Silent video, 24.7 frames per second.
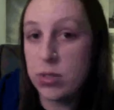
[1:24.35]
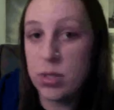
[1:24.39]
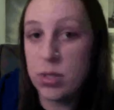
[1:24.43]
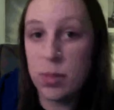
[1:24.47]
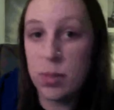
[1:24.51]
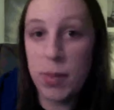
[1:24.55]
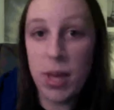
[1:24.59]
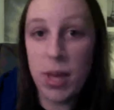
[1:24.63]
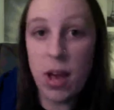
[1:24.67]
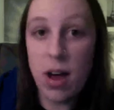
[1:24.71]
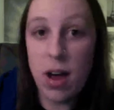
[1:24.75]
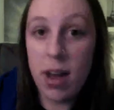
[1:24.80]
To
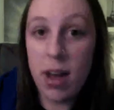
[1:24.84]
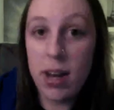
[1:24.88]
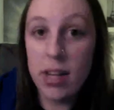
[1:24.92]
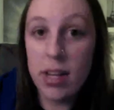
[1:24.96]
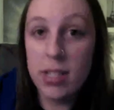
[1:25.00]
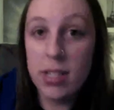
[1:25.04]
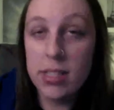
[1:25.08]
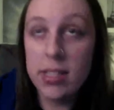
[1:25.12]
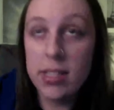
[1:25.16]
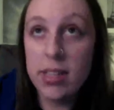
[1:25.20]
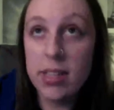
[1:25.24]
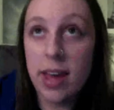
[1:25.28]
be
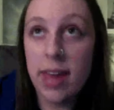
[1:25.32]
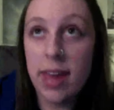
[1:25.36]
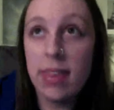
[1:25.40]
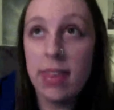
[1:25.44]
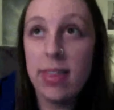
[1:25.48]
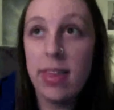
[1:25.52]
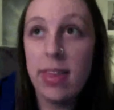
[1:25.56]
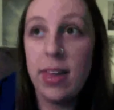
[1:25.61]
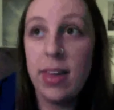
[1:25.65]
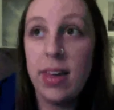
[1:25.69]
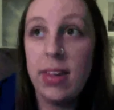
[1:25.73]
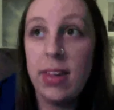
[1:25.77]
honest, I
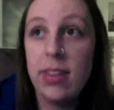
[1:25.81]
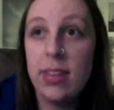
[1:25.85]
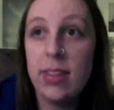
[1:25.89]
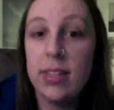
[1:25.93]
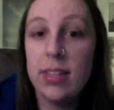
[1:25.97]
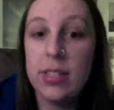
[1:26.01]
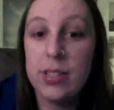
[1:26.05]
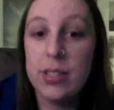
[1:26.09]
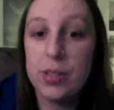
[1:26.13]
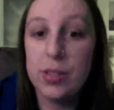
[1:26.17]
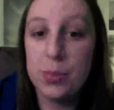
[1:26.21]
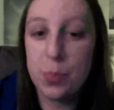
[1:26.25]
think
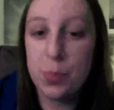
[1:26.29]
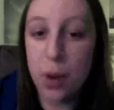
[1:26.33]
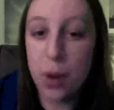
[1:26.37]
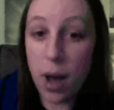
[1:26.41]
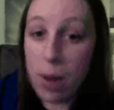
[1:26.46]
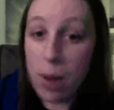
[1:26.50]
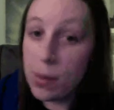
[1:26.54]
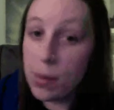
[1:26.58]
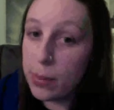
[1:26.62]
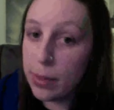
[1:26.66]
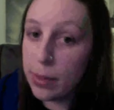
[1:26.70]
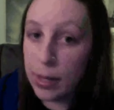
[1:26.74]
this is
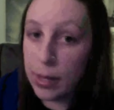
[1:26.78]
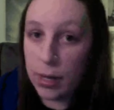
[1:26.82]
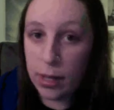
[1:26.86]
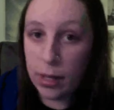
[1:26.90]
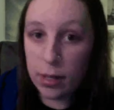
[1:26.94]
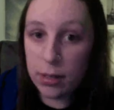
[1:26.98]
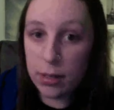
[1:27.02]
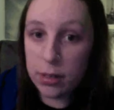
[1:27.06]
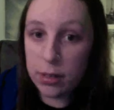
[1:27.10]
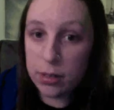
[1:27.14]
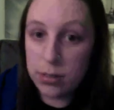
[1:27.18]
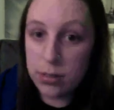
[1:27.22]

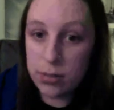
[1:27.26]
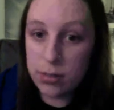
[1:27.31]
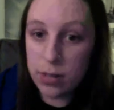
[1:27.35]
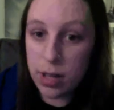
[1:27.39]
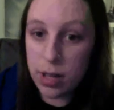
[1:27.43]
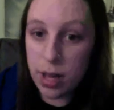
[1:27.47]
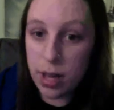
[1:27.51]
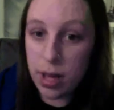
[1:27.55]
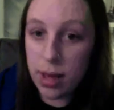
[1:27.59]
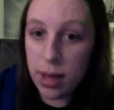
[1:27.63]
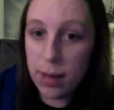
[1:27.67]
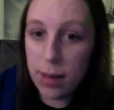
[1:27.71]
probably
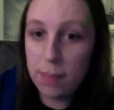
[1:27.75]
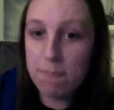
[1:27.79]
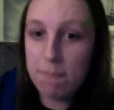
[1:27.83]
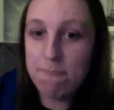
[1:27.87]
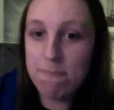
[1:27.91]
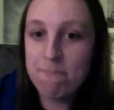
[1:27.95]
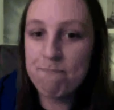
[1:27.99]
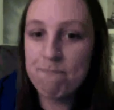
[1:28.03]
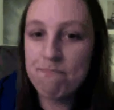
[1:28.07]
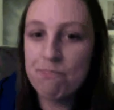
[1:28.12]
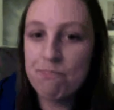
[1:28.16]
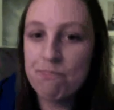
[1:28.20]

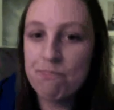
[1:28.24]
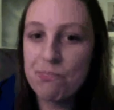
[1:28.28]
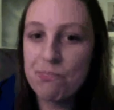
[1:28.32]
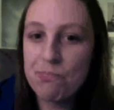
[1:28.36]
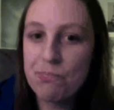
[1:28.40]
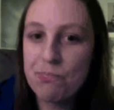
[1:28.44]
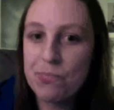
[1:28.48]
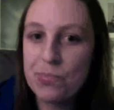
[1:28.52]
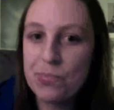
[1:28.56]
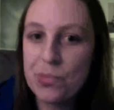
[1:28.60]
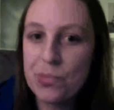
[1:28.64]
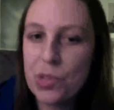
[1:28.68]
um,
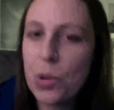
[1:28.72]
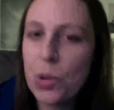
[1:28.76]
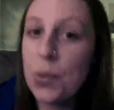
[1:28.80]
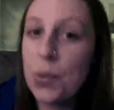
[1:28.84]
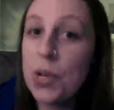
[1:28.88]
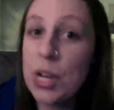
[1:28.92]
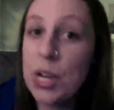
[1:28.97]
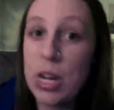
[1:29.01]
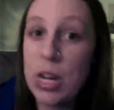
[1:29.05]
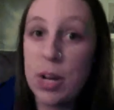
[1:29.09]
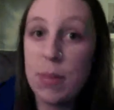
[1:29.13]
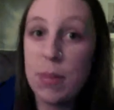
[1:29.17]
nowhere
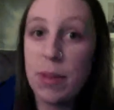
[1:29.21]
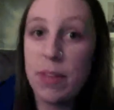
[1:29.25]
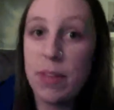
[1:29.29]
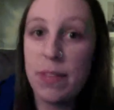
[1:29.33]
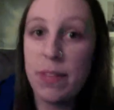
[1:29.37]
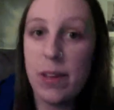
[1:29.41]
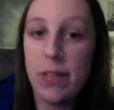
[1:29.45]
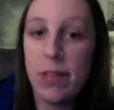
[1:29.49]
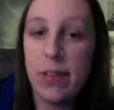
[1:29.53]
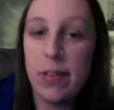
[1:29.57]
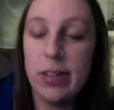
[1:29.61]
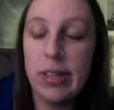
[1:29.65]
near my
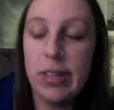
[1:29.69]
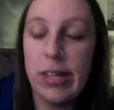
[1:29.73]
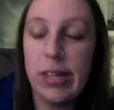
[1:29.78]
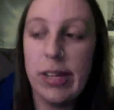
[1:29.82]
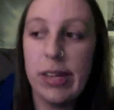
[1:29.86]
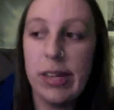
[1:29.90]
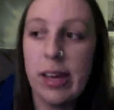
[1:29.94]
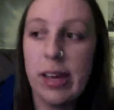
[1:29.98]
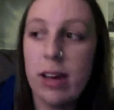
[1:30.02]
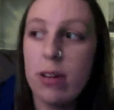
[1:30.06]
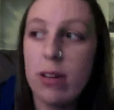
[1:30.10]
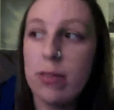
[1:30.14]
favorite
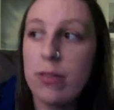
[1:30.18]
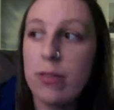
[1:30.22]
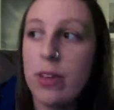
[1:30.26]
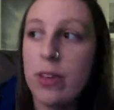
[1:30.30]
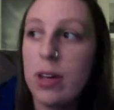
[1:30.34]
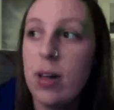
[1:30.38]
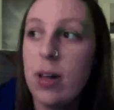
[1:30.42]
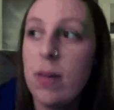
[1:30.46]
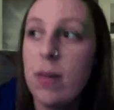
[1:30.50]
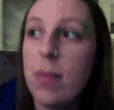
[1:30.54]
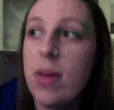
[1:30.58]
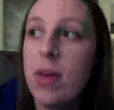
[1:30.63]
Linklater
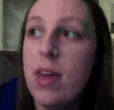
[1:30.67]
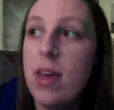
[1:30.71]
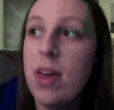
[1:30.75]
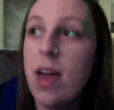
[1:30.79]
film.